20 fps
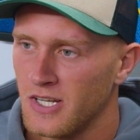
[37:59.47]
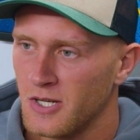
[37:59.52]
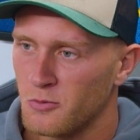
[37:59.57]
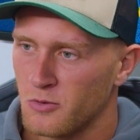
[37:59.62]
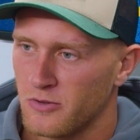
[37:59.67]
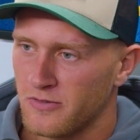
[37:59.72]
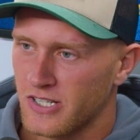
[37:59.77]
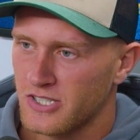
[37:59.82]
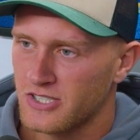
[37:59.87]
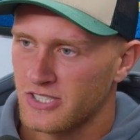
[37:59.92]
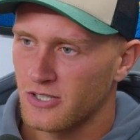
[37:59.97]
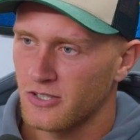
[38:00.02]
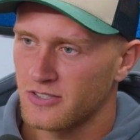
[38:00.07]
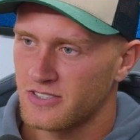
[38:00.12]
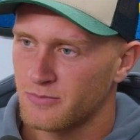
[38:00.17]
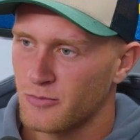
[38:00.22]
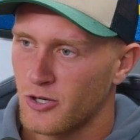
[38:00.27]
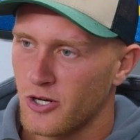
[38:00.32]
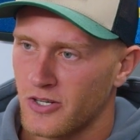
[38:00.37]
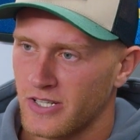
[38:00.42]
We've actually got
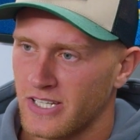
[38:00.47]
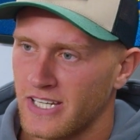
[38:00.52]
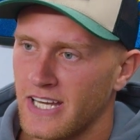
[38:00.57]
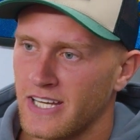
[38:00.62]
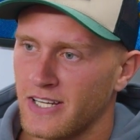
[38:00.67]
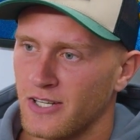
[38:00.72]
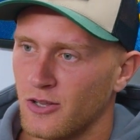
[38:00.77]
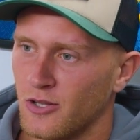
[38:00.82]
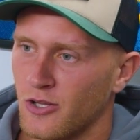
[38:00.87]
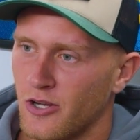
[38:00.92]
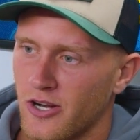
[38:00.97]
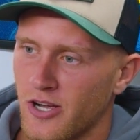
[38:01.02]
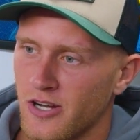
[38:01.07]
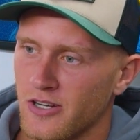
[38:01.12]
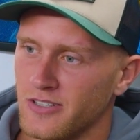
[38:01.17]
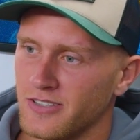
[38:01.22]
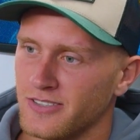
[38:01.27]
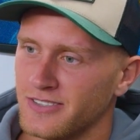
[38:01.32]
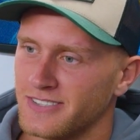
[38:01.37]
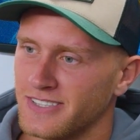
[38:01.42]
tomorrow
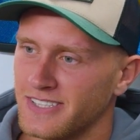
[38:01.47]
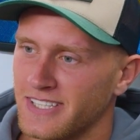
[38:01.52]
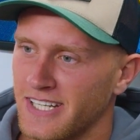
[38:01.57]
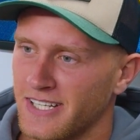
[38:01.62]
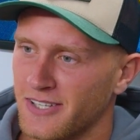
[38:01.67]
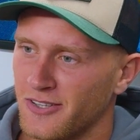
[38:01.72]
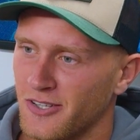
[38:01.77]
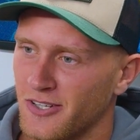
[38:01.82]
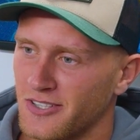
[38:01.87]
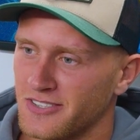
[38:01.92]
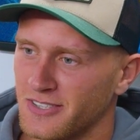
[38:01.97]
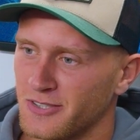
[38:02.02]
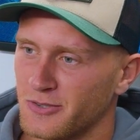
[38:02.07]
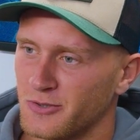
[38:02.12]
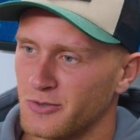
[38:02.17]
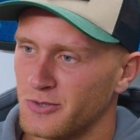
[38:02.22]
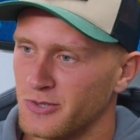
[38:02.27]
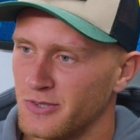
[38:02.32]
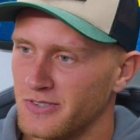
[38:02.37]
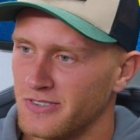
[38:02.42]
Kangalotto. So Kangalotto's a
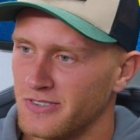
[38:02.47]
little